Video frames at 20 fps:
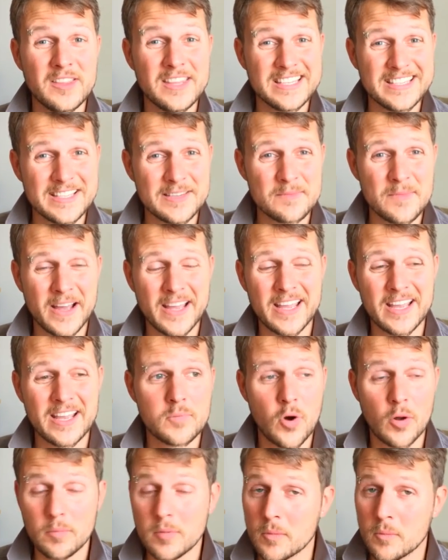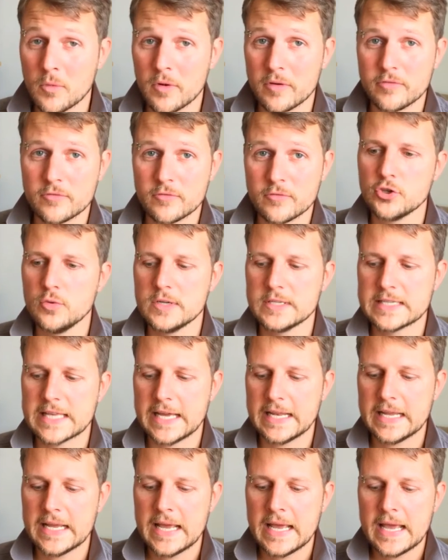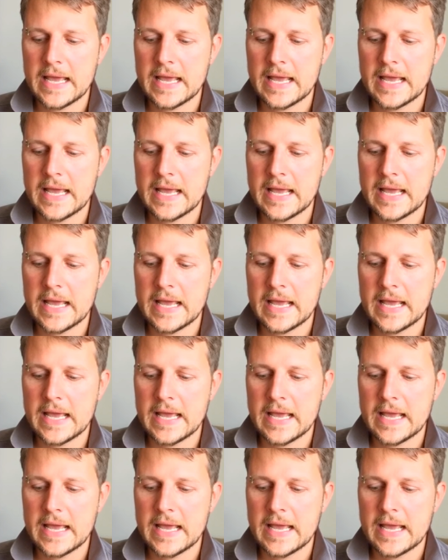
and this is my problem with shoe, is that